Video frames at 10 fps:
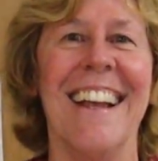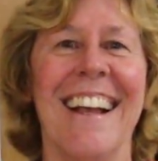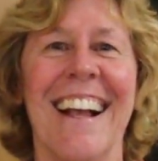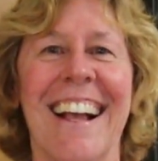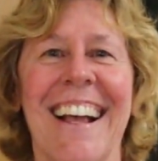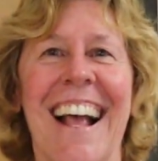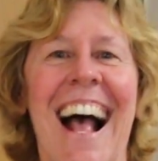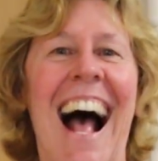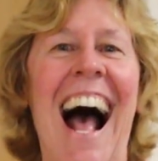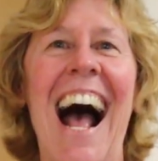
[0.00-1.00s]
Mrs.
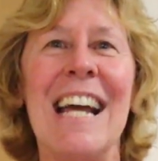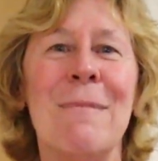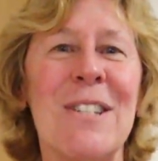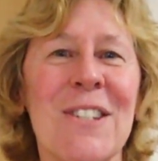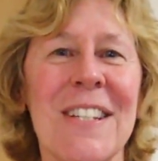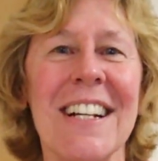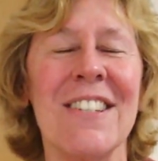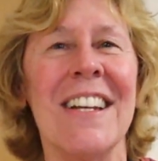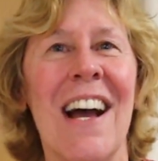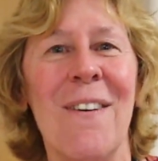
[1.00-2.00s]
Dooms. Hi, Mrs.
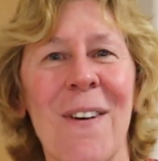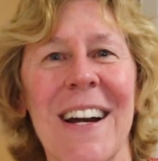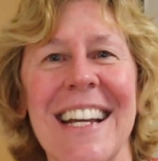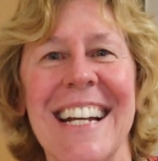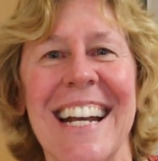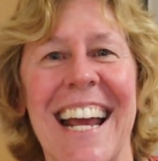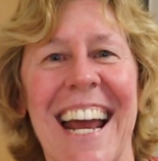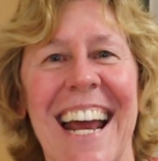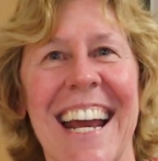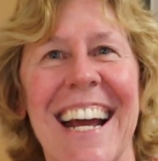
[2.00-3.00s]
Dickson. How are you
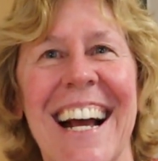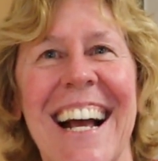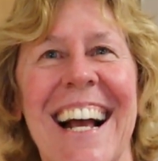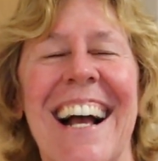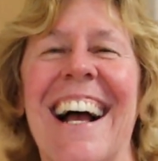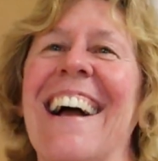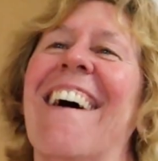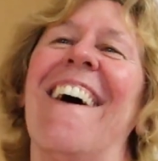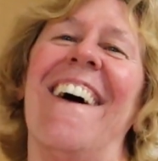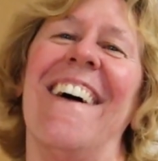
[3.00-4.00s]
today? I'm doing
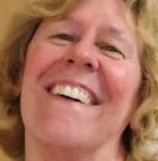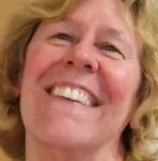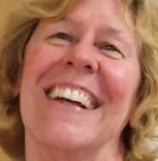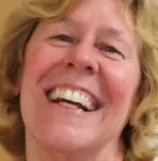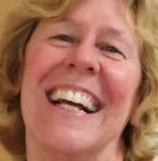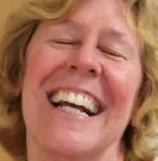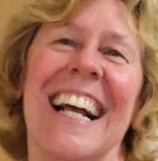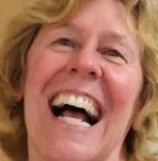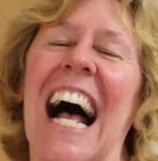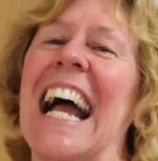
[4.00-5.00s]
great. Uh, did you um, have a great
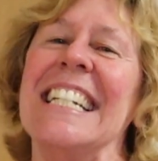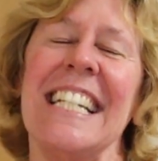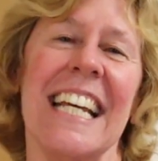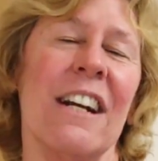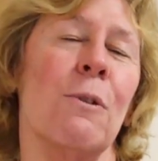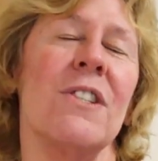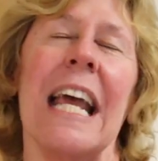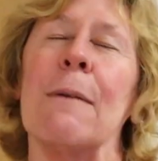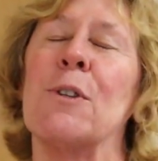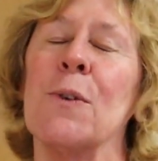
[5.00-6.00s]
summer? I did. It was
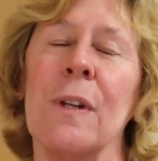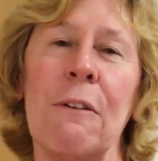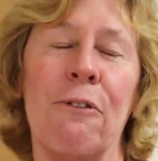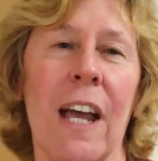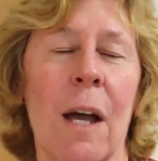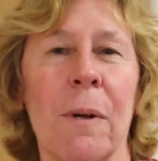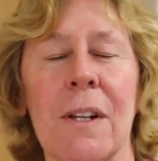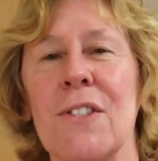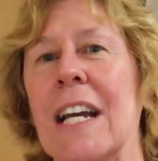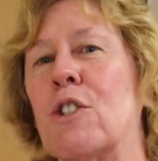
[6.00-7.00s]
absolutely
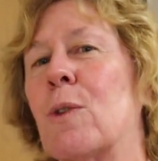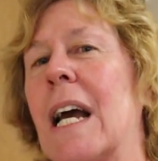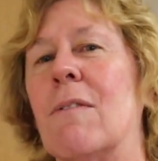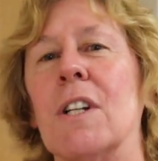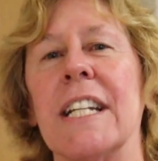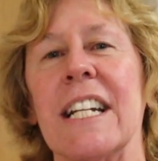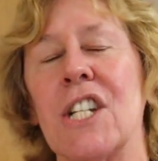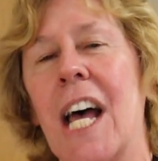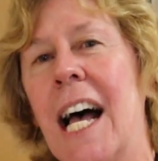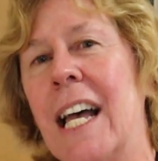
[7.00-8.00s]
fabulous. I traveled a
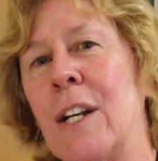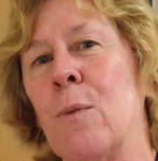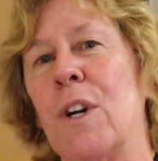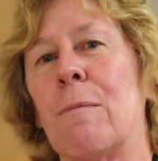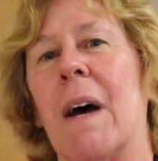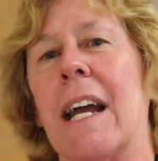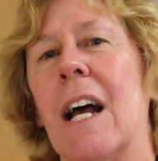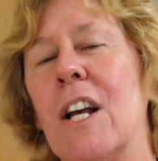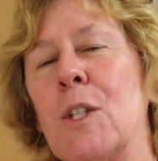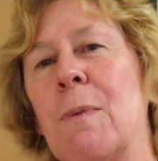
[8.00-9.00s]
ton with my
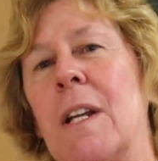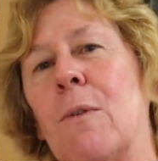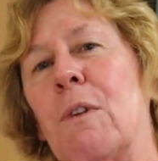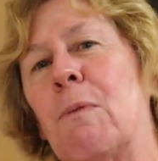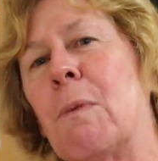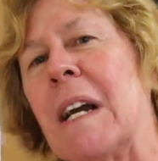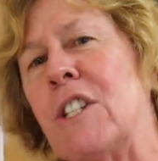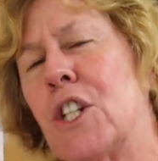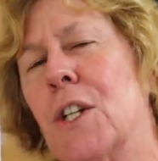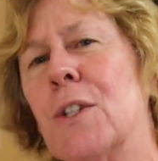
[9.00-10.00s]
husband and with
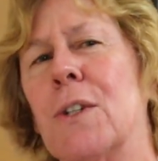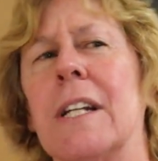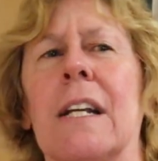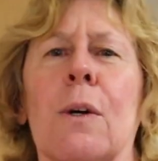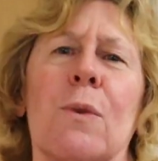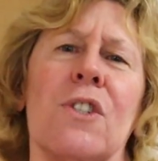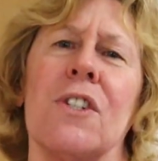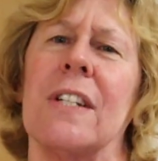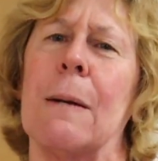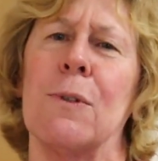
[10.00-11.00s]
my children, and it was
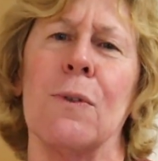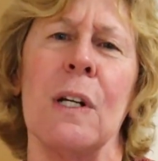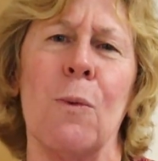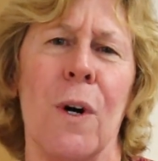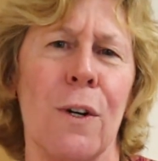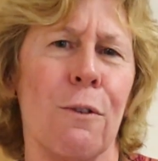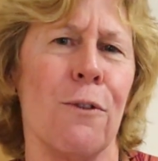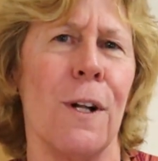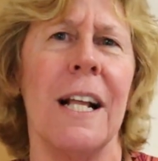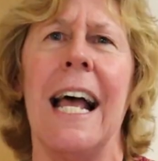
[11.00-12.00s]
just absolutely
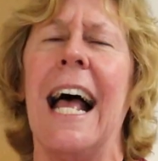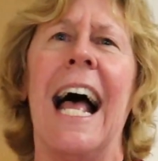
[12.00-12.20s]
wonderful.